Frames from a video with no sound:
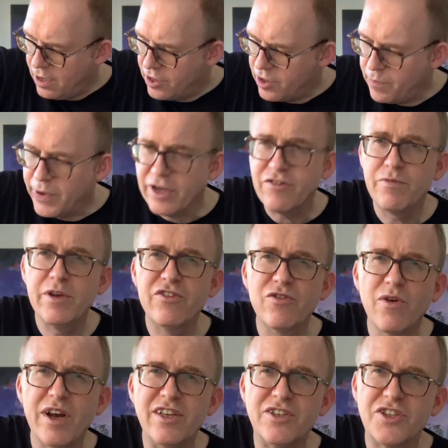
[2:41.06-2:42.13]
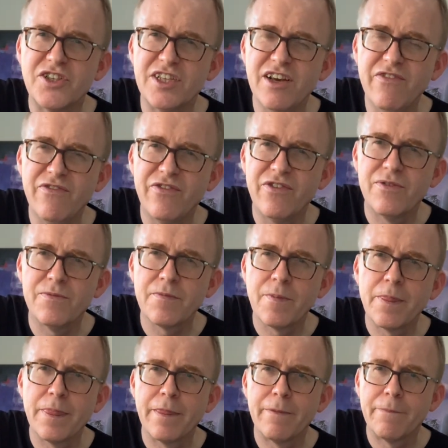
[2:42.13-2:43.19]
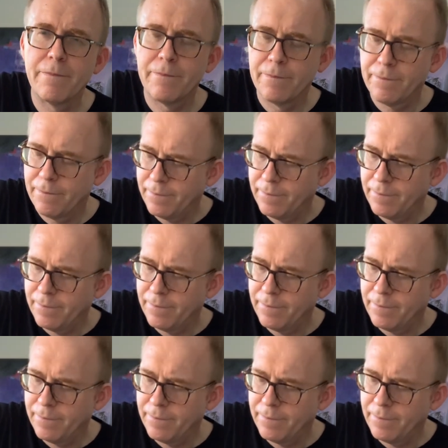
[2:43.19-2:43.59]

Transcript: The Bigsby's quite stiff, but